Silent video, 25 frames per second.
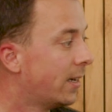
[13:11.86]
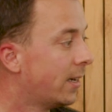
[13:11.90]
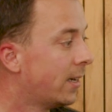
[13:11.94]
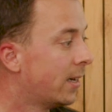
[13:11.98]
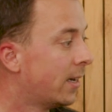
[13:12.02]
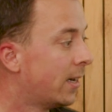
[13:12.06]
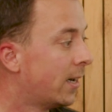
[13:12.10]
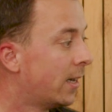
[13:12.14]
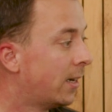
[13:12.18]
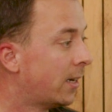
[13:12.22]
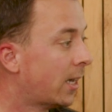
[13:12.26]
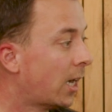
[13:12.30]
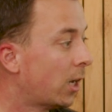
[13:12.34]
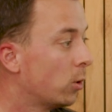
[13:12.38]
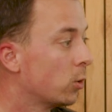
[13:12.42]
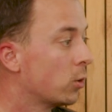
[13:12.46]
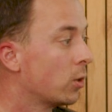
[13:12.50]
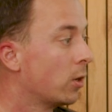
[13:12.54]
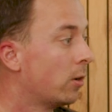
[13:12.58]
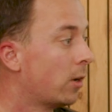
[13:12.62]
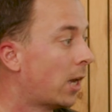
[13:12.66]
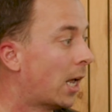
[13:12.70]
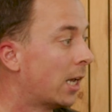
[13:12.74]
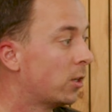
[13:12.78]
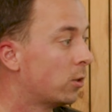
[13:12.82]
And I
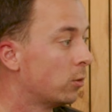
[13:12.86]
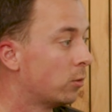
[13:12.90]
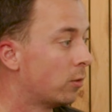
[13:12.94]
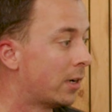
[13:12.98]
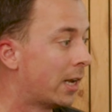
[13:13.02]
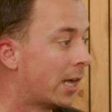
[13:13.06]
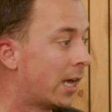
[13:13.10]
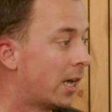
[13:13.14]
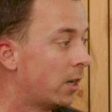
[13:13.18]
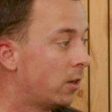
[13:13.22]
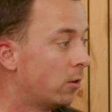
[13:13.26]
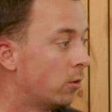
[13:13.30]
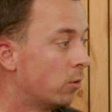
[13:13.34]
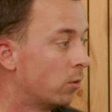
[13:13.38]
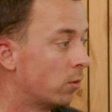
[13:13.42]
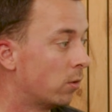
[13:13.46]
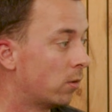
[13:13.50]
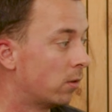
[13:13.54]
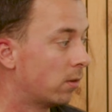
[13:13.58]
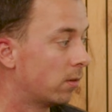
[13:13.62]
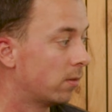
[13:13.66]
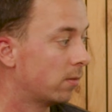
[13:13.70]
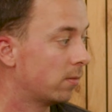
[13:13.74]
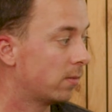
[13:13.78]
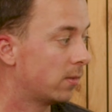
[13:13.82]
also like to rely
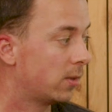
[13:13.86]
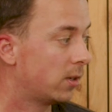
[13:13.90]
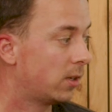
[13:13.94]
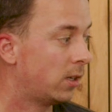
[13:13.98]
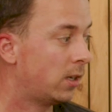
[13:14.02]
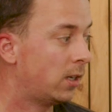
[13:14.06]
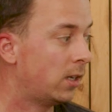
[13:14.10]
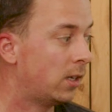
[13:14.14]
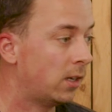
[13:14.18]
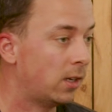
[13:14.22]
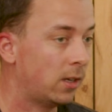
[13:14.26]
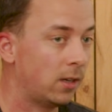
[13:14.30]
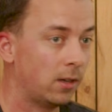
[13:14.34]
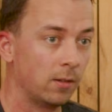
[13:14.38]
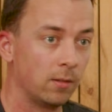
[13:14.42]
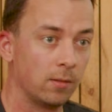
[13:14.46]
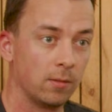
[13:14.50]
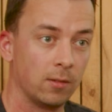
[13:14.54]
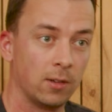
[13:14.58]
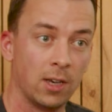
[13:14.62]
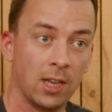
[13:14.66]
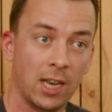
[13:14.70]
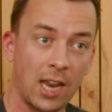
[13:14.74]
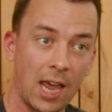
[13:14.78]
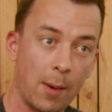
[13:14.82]
on the
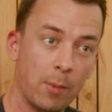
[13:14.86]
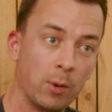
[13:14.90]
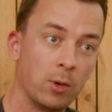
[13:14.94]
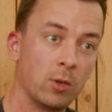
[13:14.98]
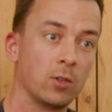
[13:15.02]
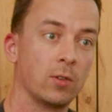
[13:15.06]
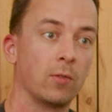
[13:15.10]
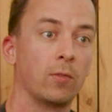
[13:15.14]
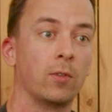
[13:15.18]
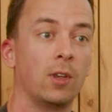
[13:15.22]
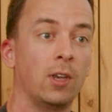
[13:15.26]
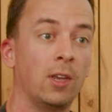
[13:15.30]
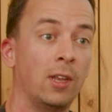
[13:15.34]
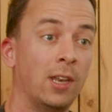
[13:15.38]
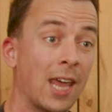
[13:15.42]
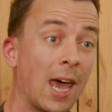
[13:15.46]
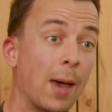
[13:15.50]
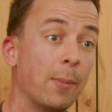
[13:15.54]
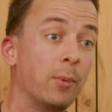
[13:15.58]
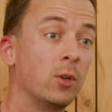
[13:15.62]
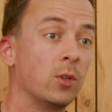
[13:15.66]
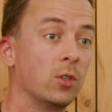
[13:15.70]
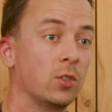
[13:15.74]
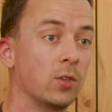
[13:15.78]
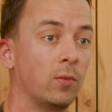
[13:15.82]

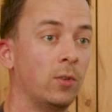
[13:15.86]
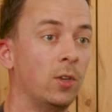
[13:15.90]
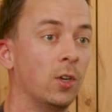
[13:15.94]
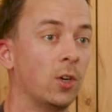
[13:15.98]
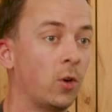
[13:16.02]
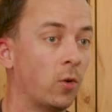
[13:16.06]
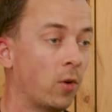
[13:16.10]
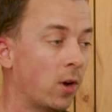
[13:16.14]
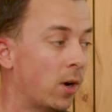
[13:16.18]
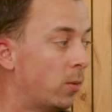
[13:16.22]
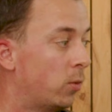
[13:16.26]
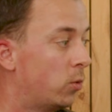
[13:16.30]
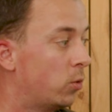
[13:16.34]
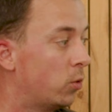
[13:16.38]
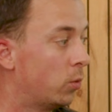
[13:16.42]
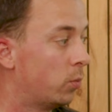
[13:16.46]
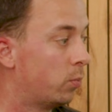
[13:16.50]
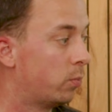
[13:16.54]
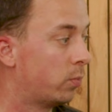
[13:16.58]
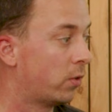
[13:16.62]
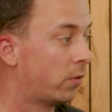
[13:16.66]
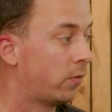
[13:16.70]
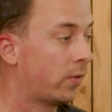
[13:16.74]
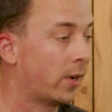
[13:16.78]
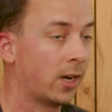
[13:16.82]
inhabitants of the aquarium to
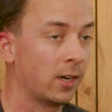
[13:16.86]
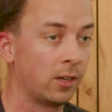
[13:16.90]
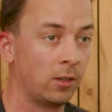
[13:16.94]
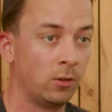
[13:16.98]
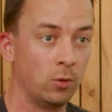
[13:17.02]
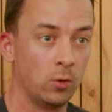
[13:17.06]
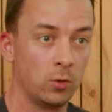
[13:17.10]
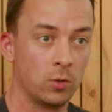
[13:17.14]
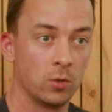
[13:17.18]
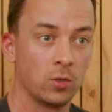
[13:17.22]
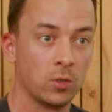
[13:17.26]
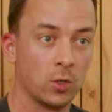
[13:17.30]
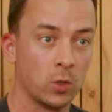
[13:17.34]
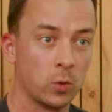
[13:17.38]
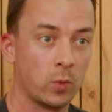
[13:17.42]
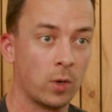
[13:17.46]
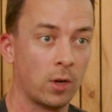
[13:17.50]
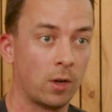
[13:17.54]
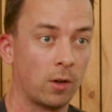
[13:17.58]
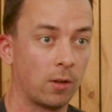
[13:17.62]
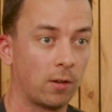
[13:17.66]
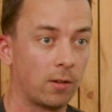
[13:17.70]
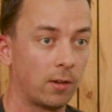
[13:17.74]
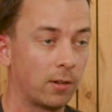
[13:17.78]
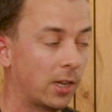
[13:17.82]
provide nutrients as
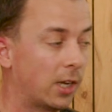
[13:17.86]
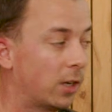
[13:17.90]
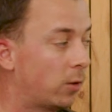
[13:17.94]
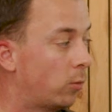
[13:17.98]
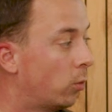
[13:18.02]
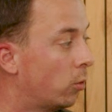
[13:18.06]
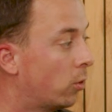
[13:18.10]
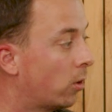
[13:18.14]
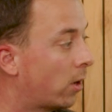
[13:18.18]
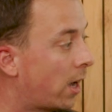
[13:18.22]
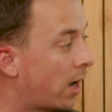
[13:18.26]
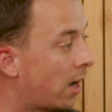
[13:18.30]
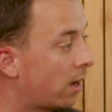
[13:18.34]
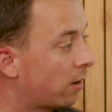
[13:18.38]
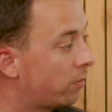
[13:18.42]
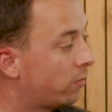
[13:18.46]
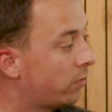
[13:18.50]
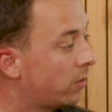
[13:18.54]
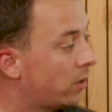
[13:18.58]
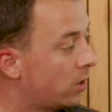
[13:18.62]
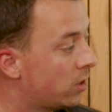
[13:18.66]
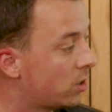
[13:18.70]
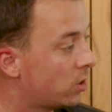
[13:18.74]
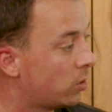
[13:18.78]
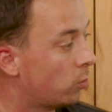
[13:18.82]
well. Like, we're going to add
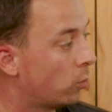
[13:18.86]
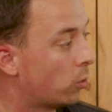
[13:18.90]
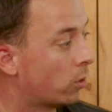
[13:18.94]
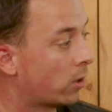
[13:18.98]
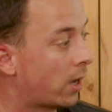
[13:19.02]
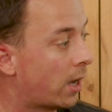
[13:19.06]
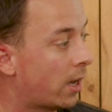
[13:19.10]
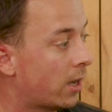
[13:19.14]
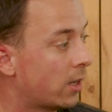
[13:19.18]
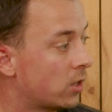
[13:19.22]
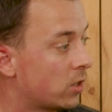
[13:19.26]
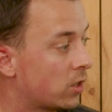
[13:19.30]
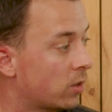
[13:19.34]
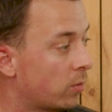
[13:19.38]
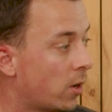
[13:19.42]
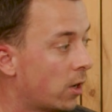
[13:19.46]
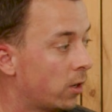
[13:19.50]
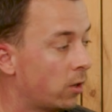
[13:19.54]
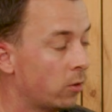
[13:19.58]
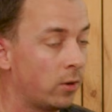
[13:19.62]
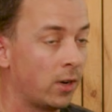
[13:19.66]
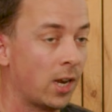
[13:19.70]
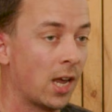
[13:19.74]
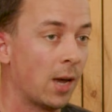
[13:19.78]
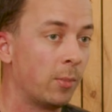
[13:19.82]
fish, we're going to add some
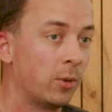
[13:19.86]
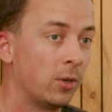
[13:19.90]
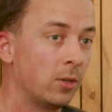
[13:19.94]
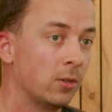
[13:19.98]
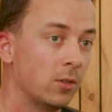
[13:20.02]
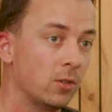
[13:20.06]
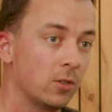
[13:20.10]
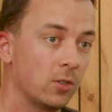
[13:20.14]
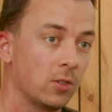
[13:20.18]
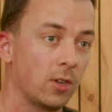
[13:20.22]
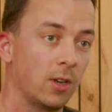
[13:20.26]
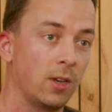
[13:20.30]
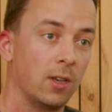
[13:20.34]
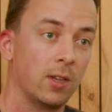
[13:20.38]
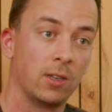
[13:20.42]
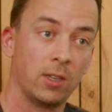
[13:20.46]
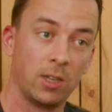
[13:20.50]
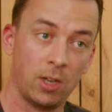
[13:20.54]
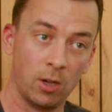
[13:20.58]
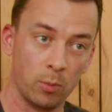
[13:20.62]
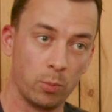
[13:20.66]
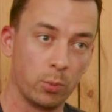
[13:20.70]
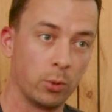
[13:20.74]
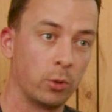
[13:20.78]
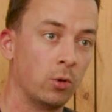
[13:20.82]
other inhabitants.
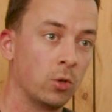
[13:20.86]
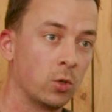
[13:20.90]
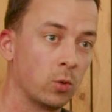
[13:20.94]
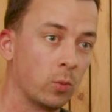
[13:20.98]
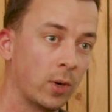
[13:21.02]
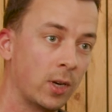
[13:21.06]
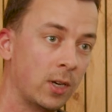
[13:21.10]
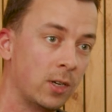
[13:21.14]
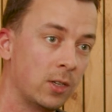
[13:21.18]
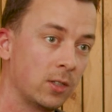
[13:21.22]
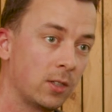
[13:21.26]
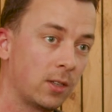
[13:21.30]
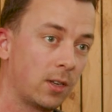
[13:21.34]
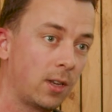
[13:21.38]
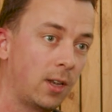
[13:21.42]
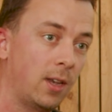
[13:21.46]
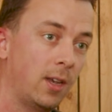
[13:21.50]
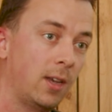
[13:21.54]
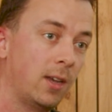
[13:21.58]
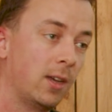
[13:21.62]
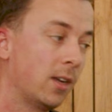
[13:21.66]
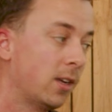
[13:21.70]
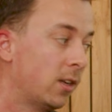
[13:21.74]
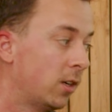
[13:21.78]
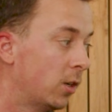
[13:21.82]
They'll produce waste,
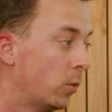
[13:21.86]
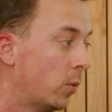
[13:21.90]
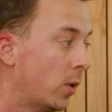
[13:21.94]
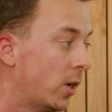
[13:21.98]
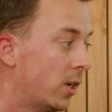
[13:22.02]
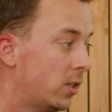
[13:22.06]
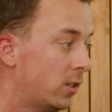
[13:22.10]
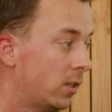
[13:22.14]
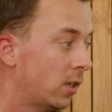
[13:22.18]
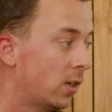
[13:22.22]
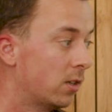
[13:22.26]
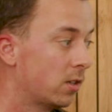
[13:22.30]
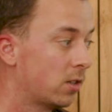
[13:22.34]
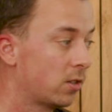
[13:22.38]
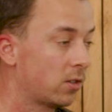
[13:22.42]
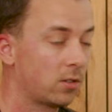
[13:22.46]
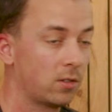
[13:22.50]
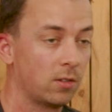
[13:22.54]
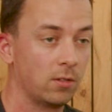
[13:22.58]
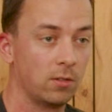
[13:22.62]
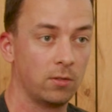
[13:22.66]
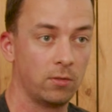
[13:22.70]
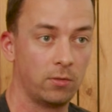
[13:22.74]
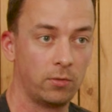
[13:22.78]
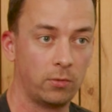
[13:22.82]
and the waste is
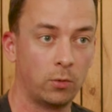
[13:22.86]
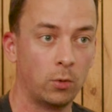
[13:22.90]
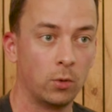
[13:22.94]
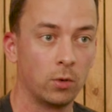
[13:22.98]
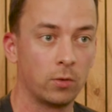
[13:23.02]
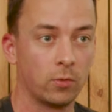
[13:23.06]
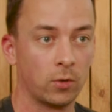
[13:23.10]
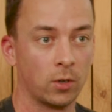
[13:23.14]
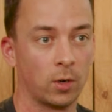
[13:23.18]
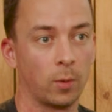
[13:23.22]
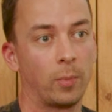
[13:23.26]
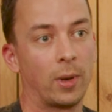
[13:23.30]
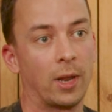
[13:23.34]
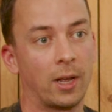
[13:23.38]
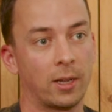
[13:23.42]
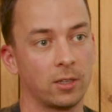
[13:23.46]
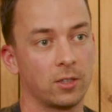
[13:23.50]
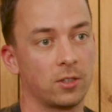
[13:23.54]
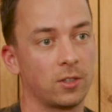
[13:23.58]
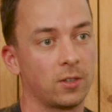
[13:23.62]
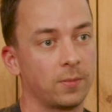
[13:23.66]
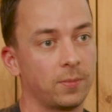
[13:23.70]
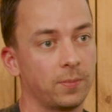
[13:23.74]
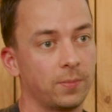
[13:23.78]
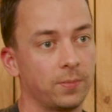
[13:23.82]
food for the
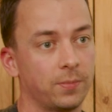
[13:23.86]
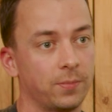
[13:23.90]
plants.